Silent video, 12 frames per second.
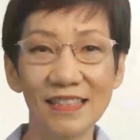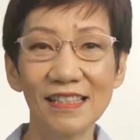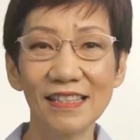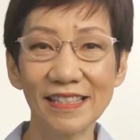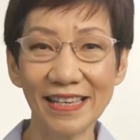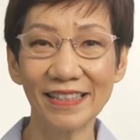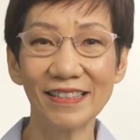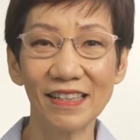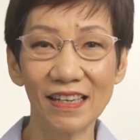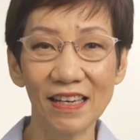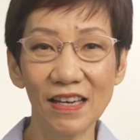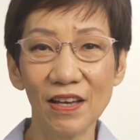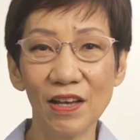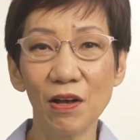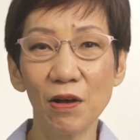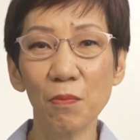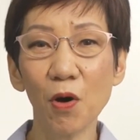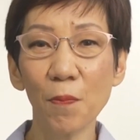6.
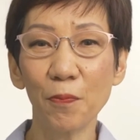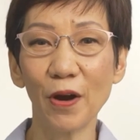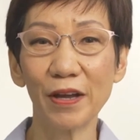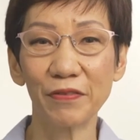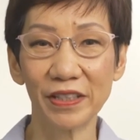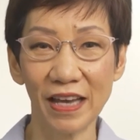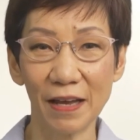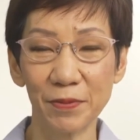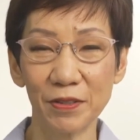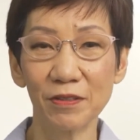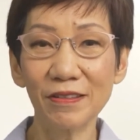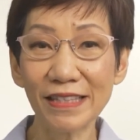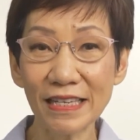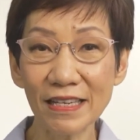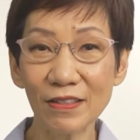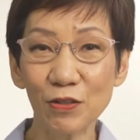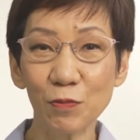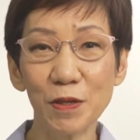More private capital
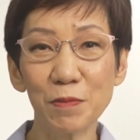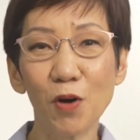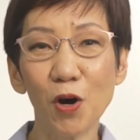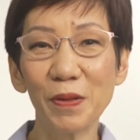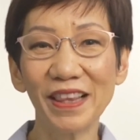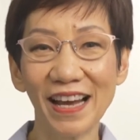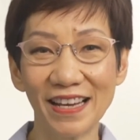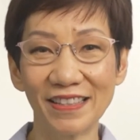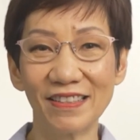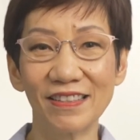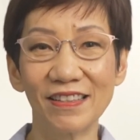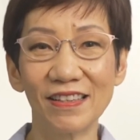needs to be mobilized